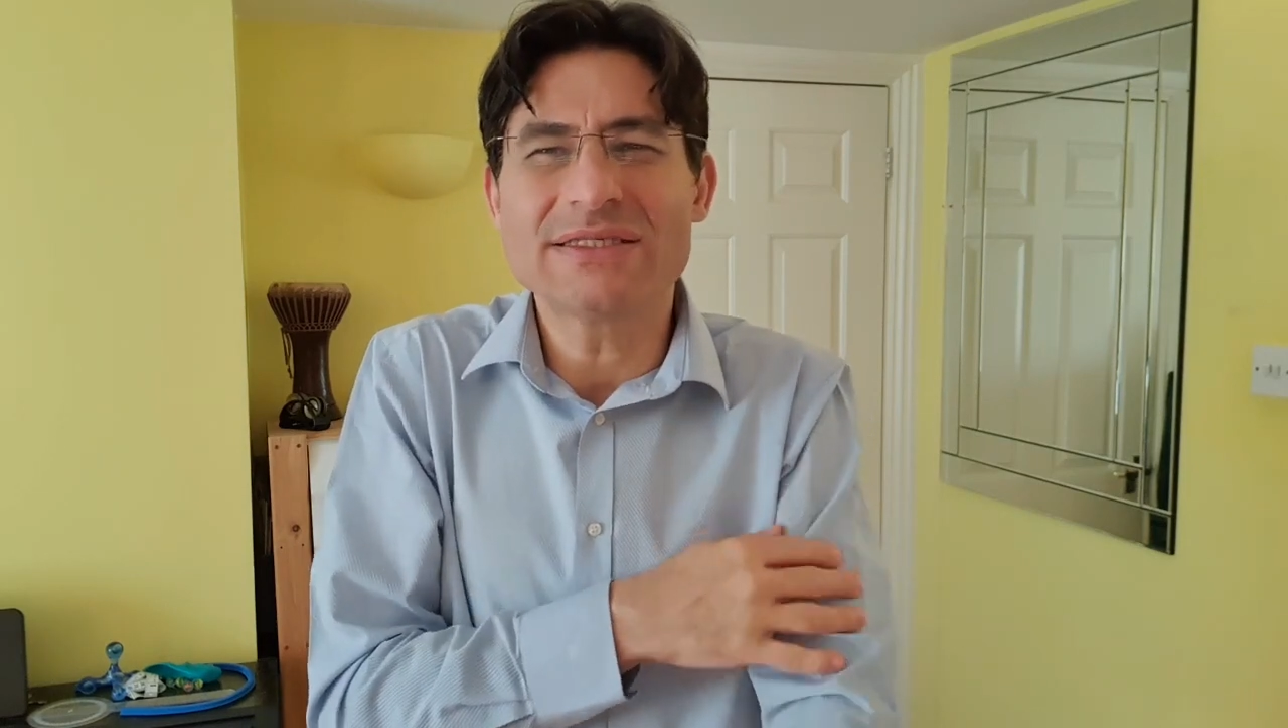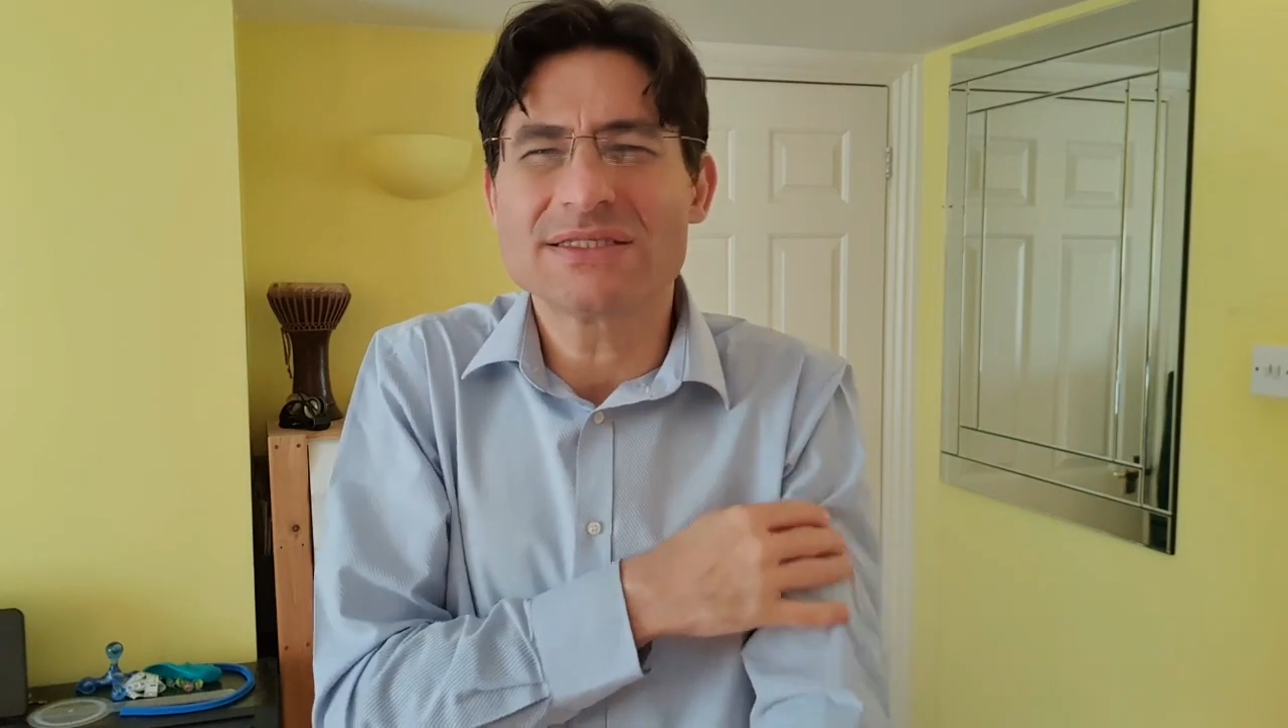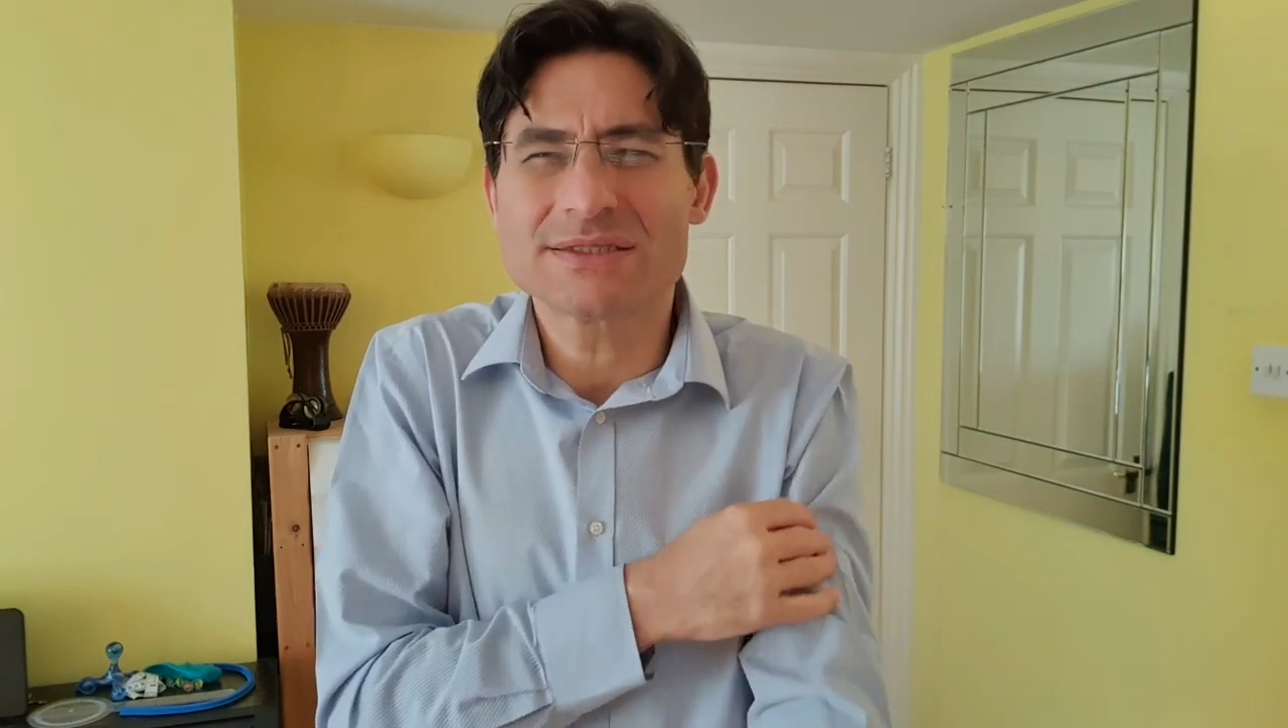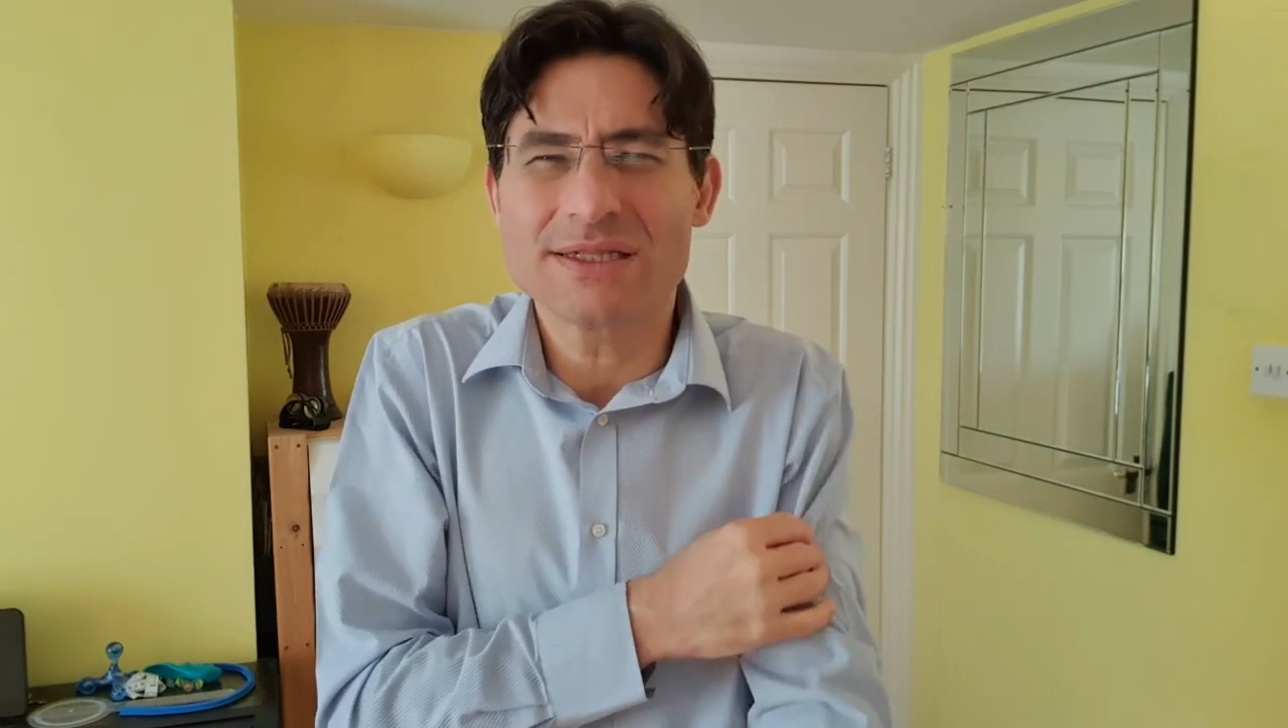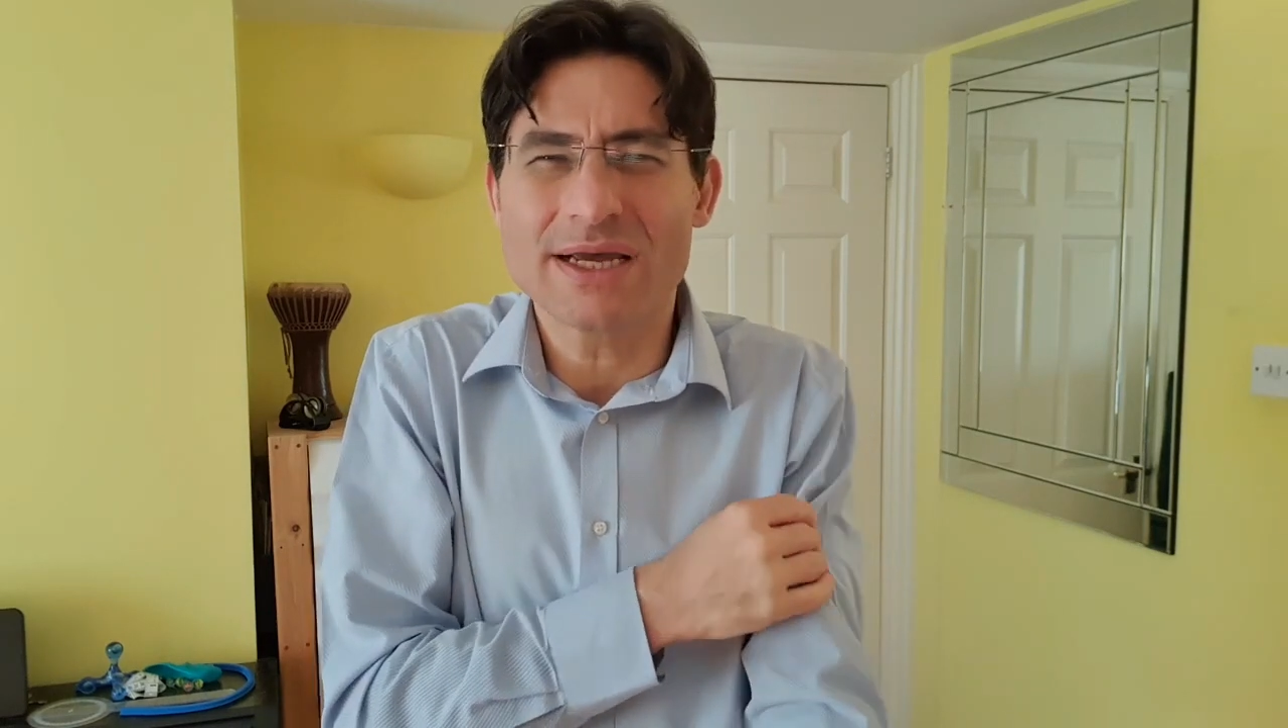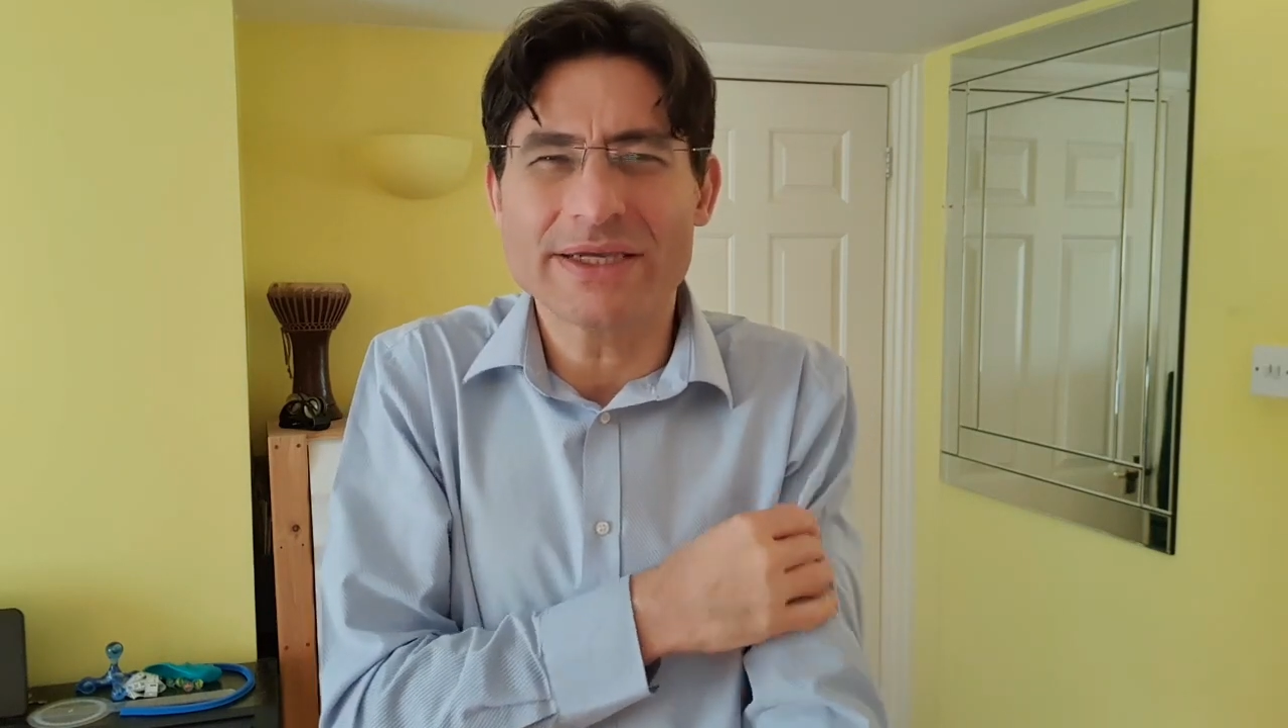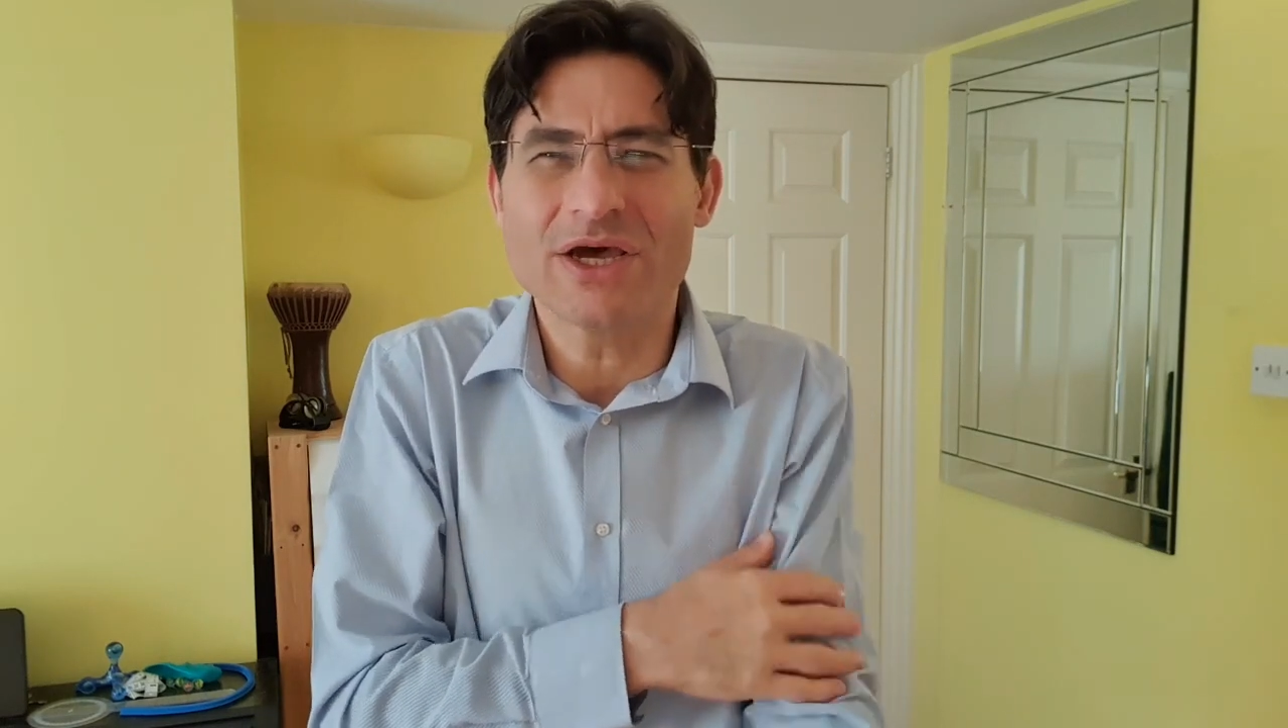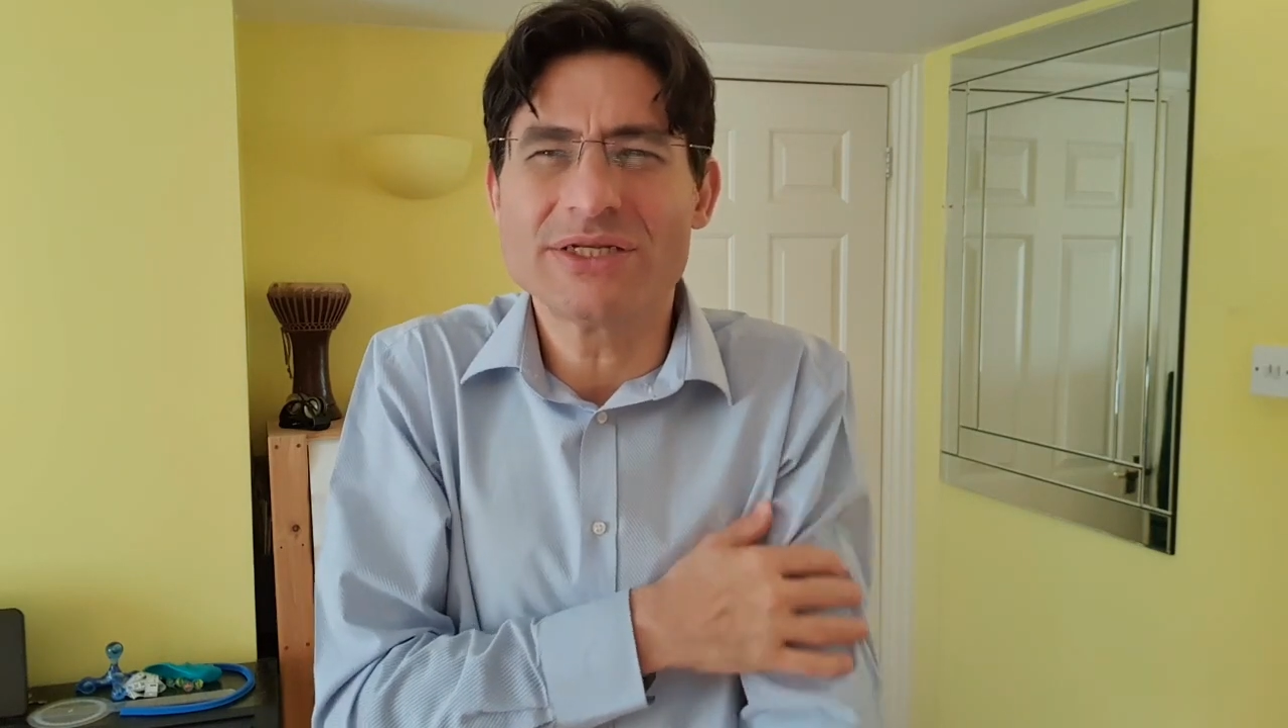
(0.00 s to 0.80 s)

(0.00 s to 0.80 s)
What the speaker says: slight